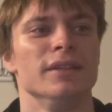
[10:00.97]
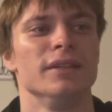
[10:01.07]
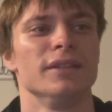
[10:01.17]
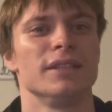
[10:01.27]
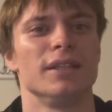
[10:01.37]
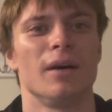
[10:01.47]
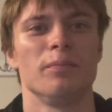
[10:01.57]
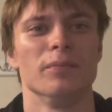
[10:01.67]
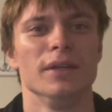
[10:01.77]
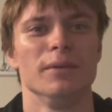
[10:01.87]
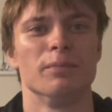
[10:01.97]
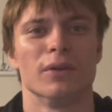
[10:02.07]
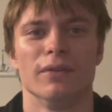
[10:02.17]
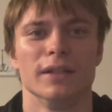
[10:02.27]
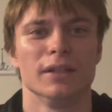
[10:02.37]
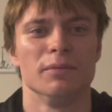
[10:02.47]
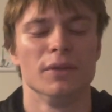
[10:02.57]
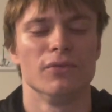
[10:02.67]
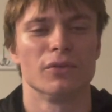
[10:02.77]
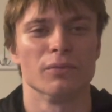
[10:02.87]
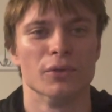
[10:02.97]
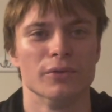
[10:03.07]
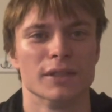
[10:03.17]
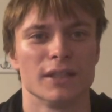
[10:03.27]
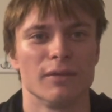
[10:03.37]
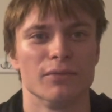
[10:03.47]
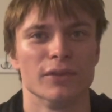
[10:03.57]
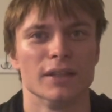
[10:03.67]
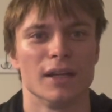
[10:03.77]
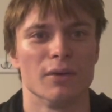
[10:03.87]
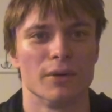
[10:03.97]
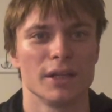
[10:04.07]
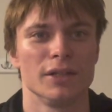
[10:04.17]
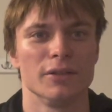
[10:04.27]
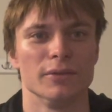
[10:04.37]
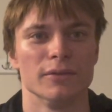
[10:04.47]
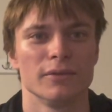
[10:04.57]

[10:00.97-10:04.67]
stopped me, prevented me from doing something that I wanted to.